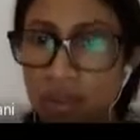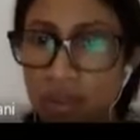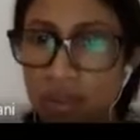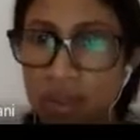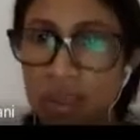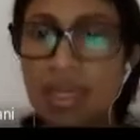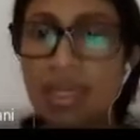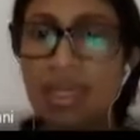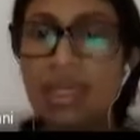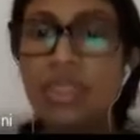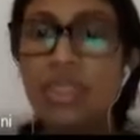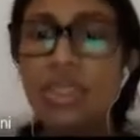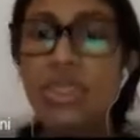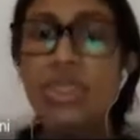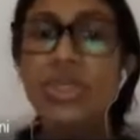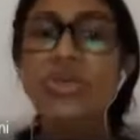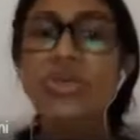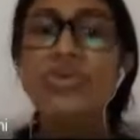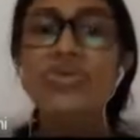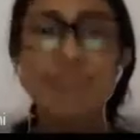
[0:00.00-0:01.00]
right,
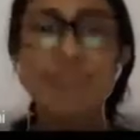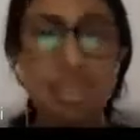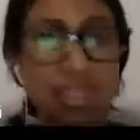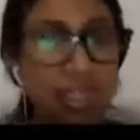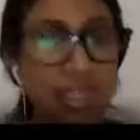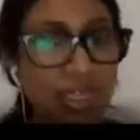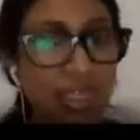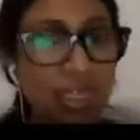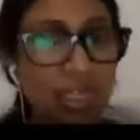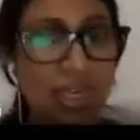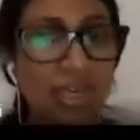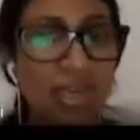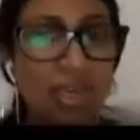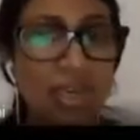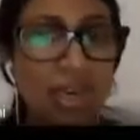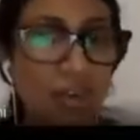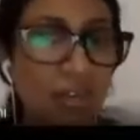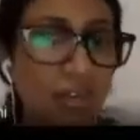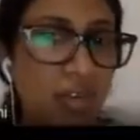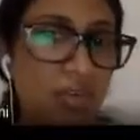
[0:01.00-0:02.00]
to facilitate the
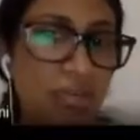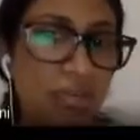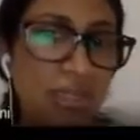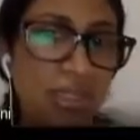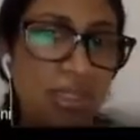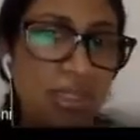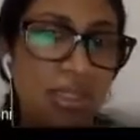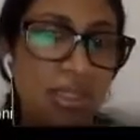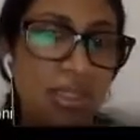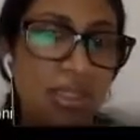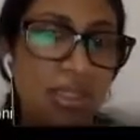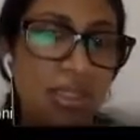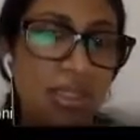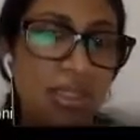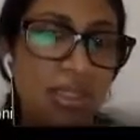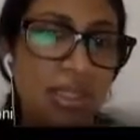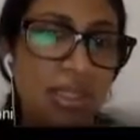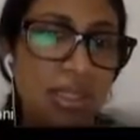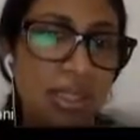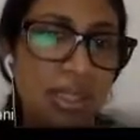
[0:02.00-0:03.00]
government,
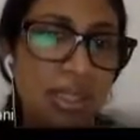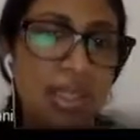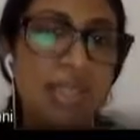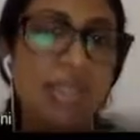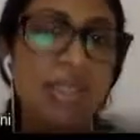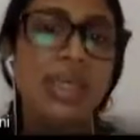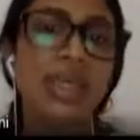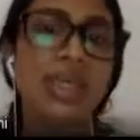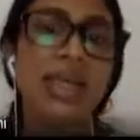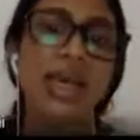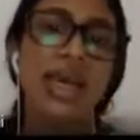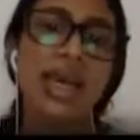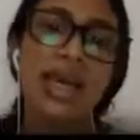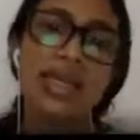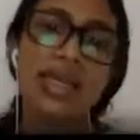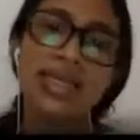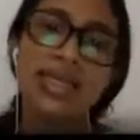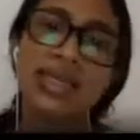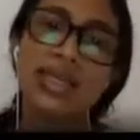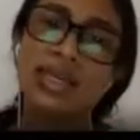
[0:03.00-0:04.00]
right,
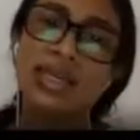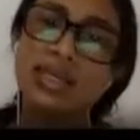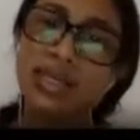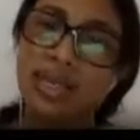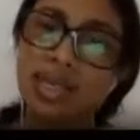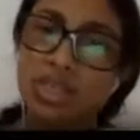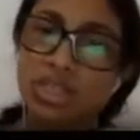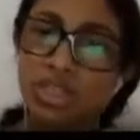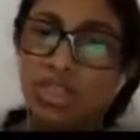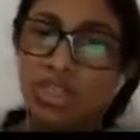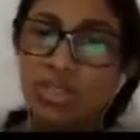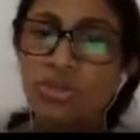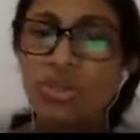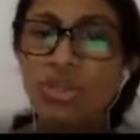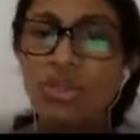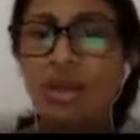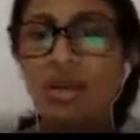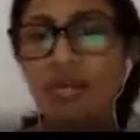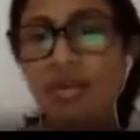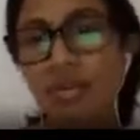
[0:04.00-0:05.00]
as an agent to
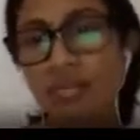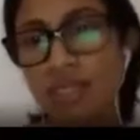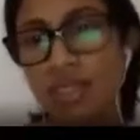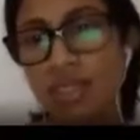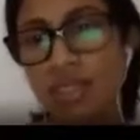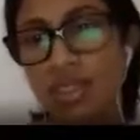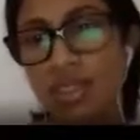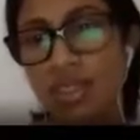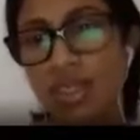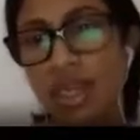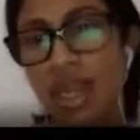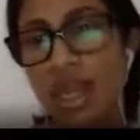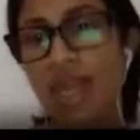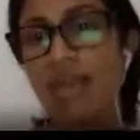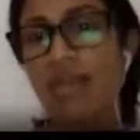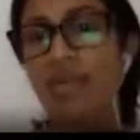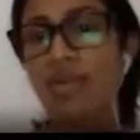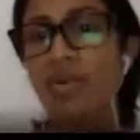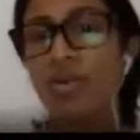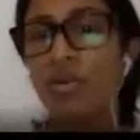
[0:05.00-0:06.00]
the government.
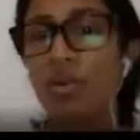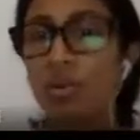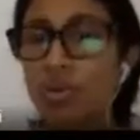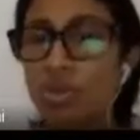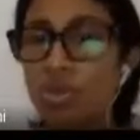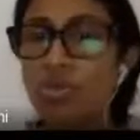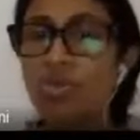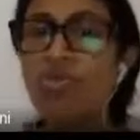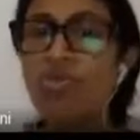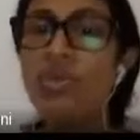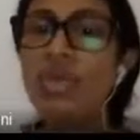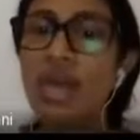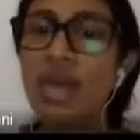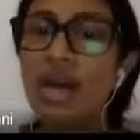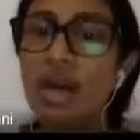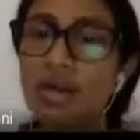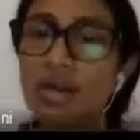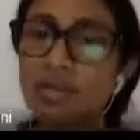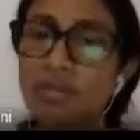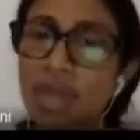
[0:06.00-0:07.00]
And also we
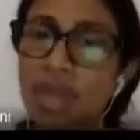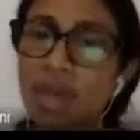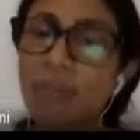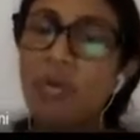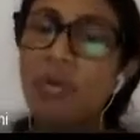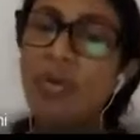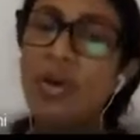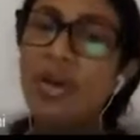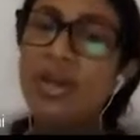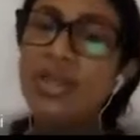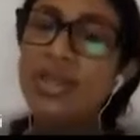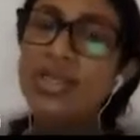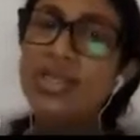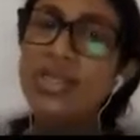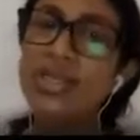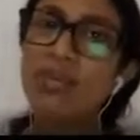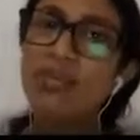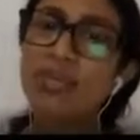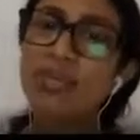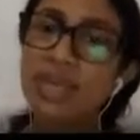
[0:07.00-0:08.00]
are providing
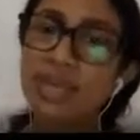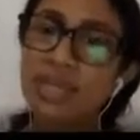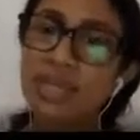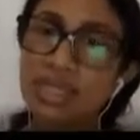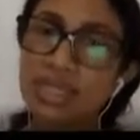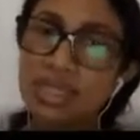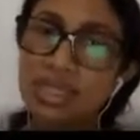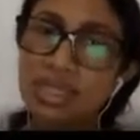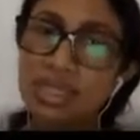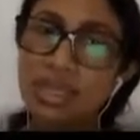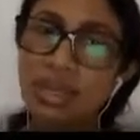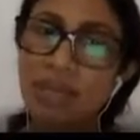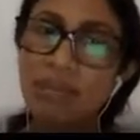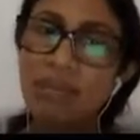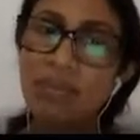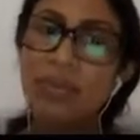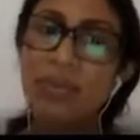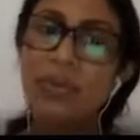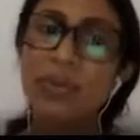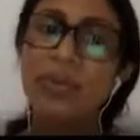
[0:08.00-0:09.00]
some technical
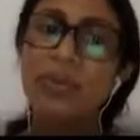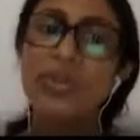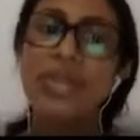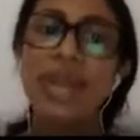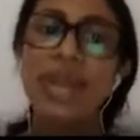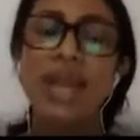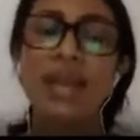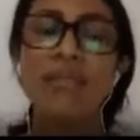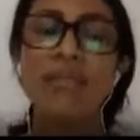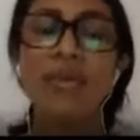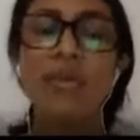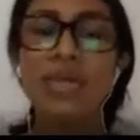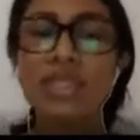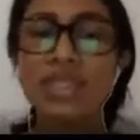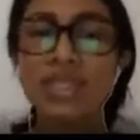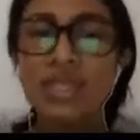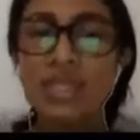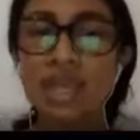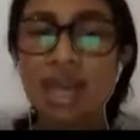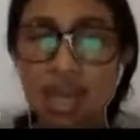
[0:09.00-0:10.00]
support and
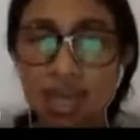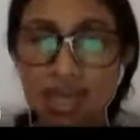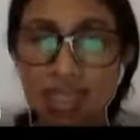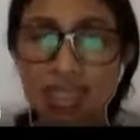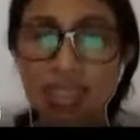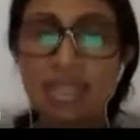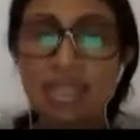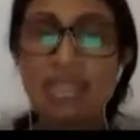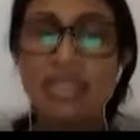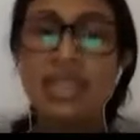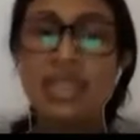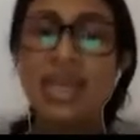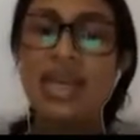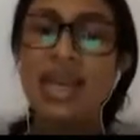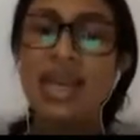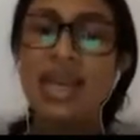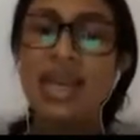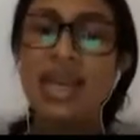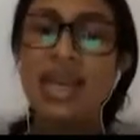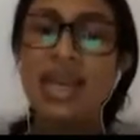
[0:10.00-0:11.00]
policy guidance
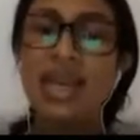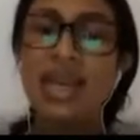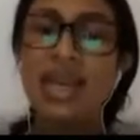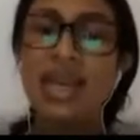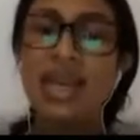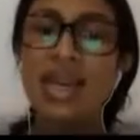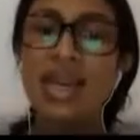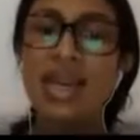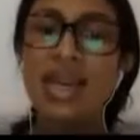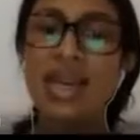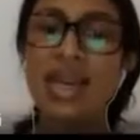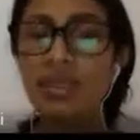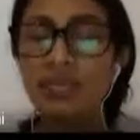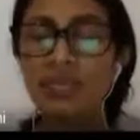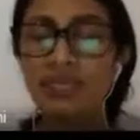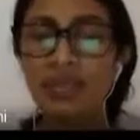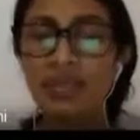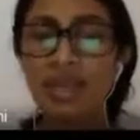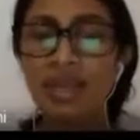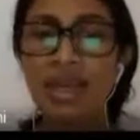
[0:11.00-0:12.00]
and advices for the
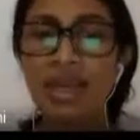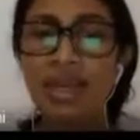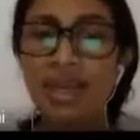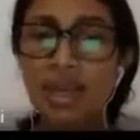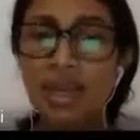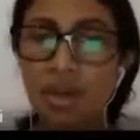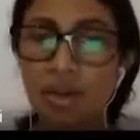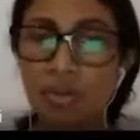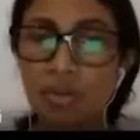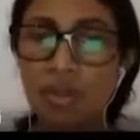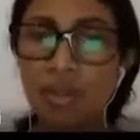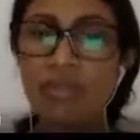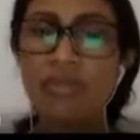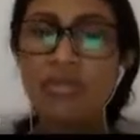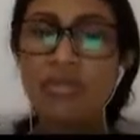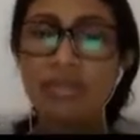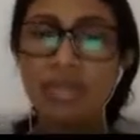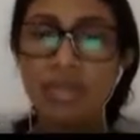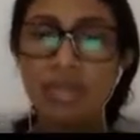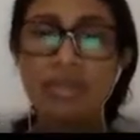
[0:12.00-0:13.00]
economic
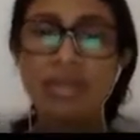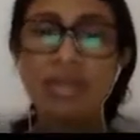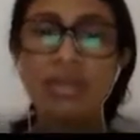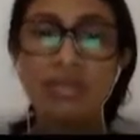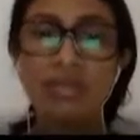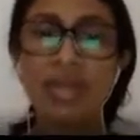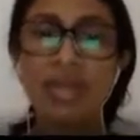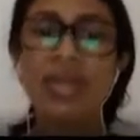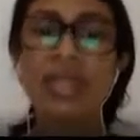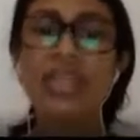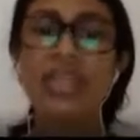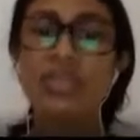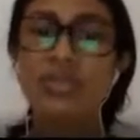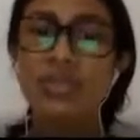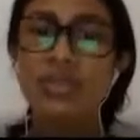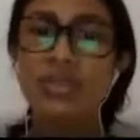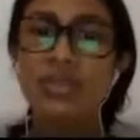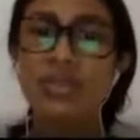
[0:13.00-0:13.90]
the management,